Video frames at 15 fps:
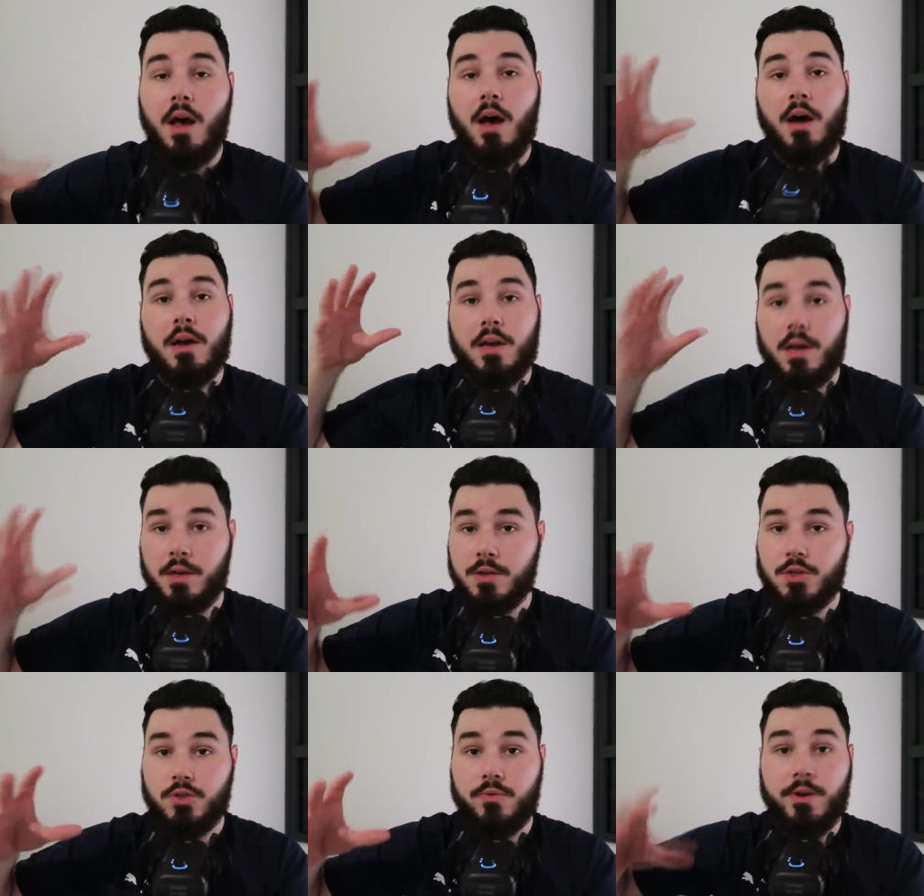a
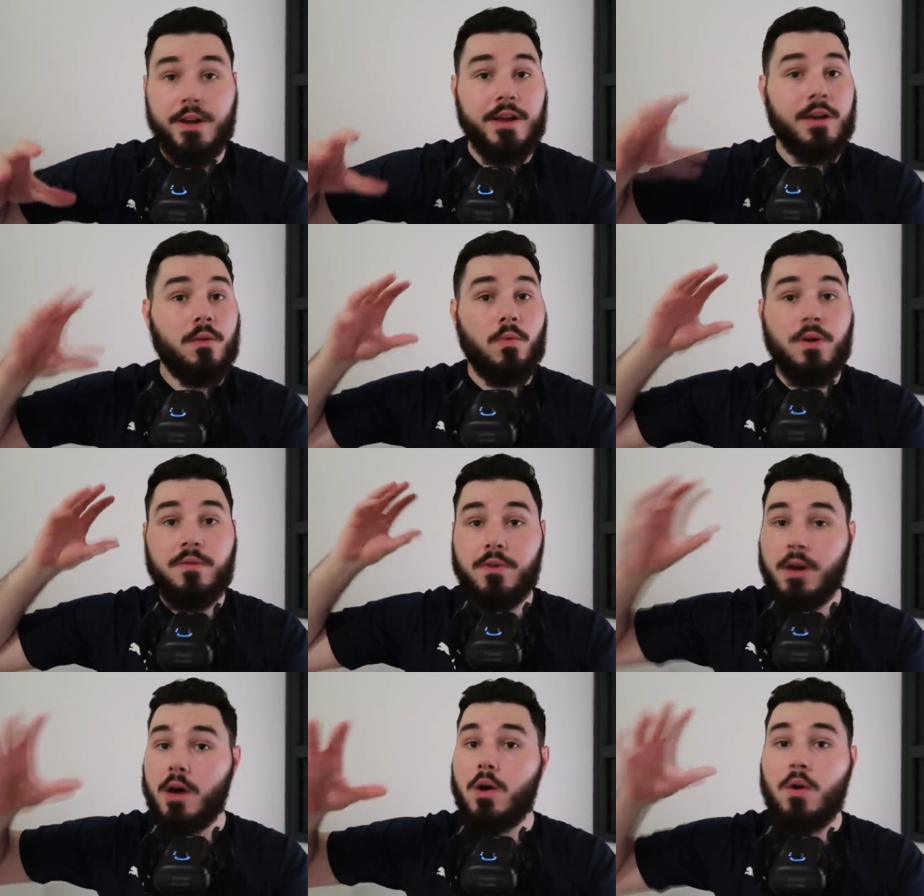country with
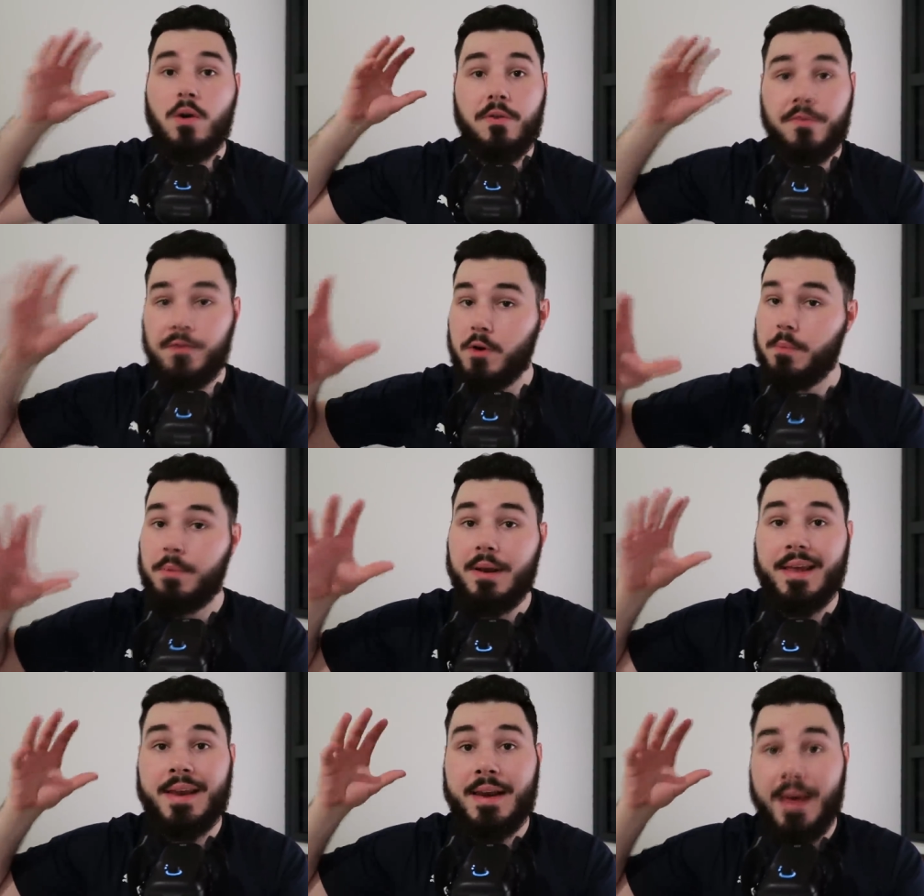no
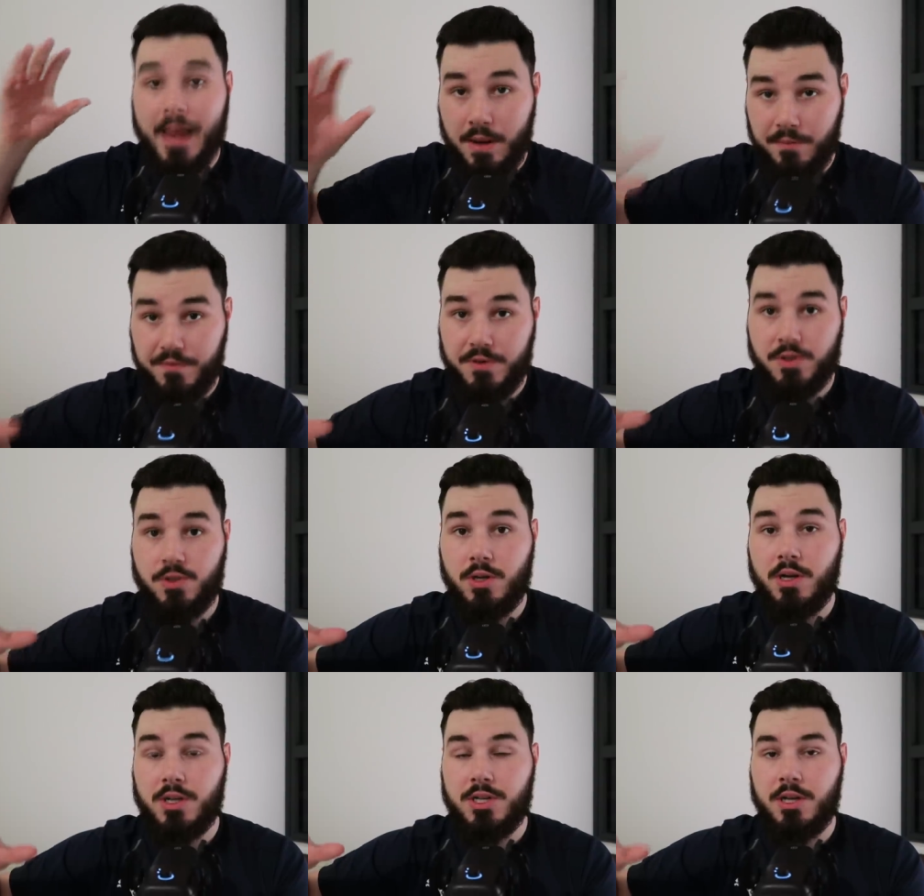footballing
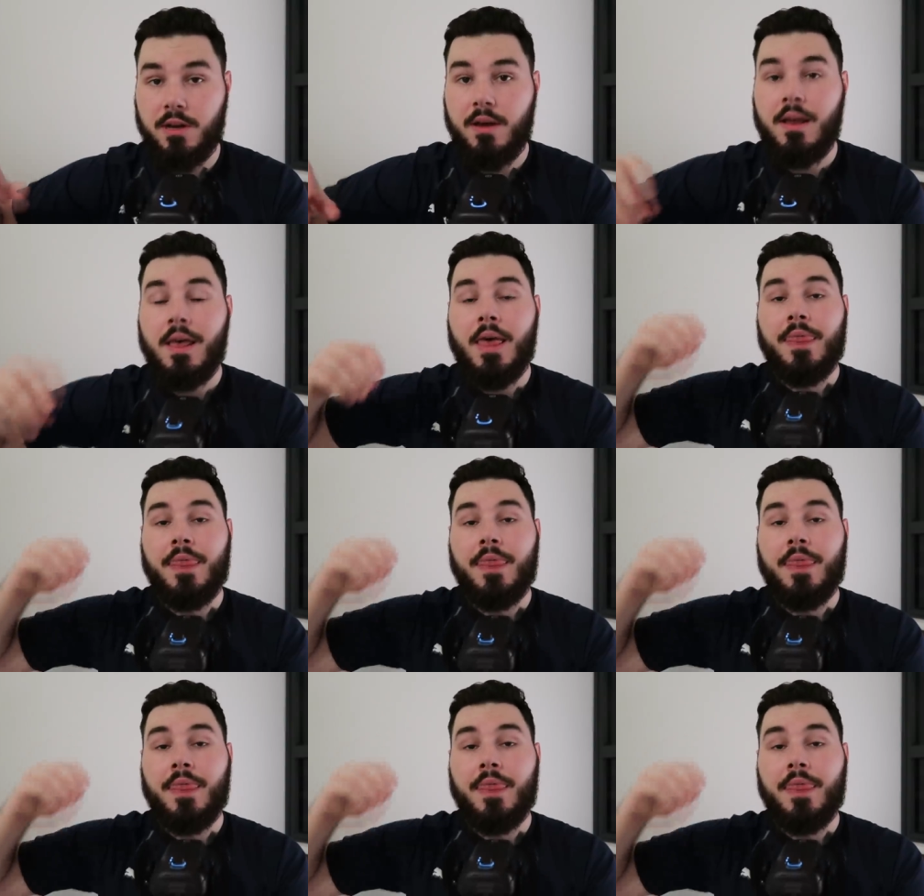infrastructure